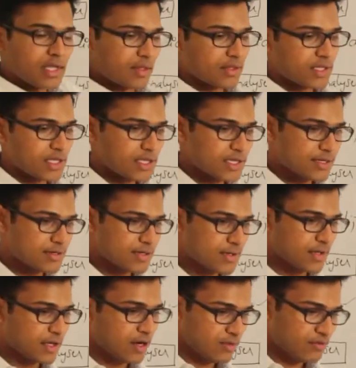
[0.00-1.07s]

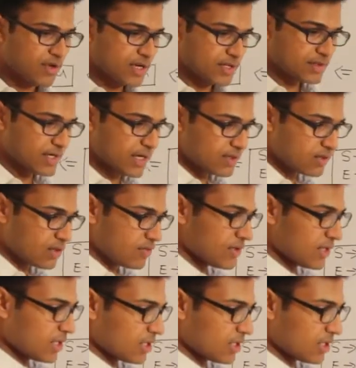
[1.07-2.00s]
There are various kinds of